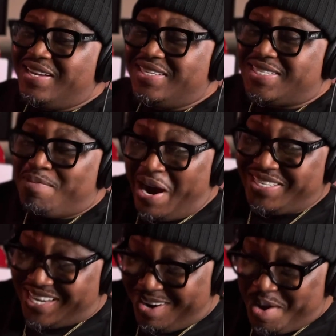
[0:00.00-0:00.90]
Somebody
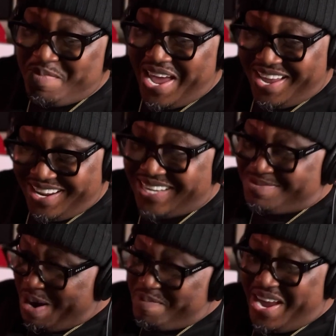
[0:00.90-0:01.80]
tell him that. That's
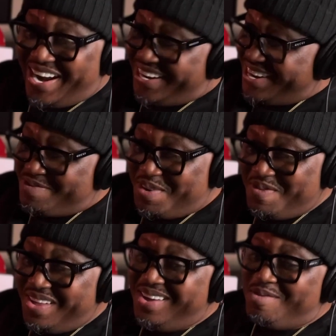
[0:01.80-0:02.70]
my man. I love him.
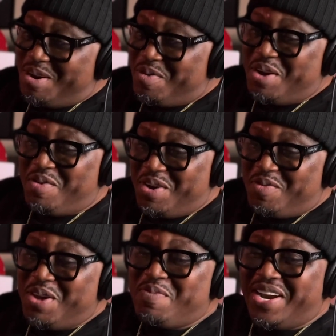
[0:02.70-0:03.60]

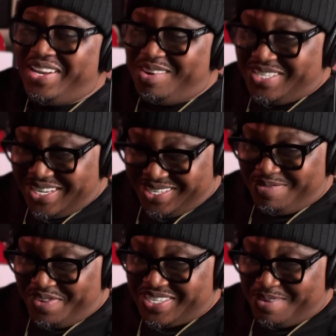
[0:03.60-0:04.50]
We've been a little
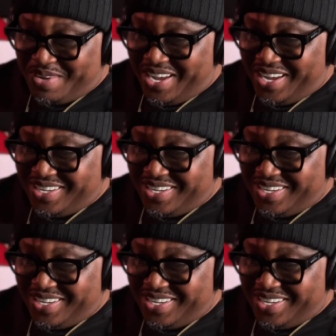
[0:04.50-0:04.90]
distant for some years.